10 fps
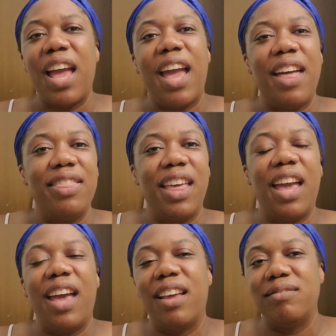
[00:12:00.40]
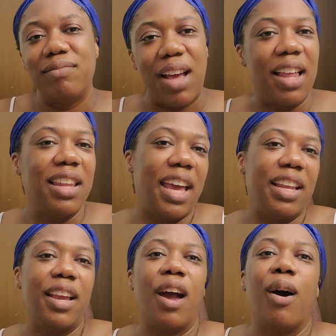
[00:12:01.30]
and then I let
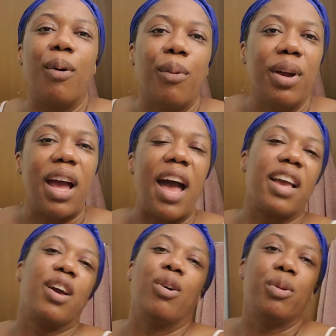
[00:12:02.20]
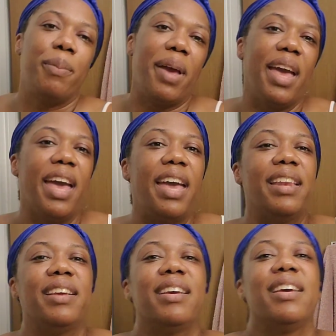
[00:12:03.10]
it go. I go to
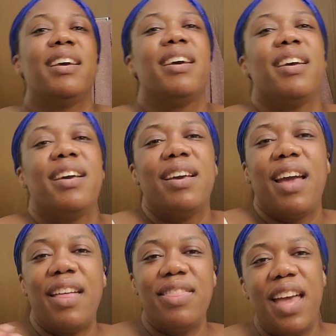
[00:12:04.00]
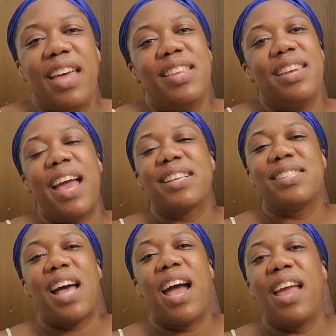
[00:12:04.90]
bed and then the next
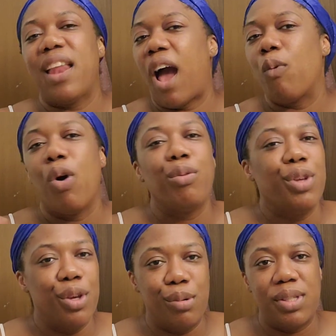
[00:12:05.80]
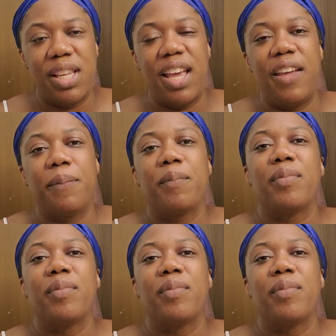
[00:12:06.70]
night I won't use it.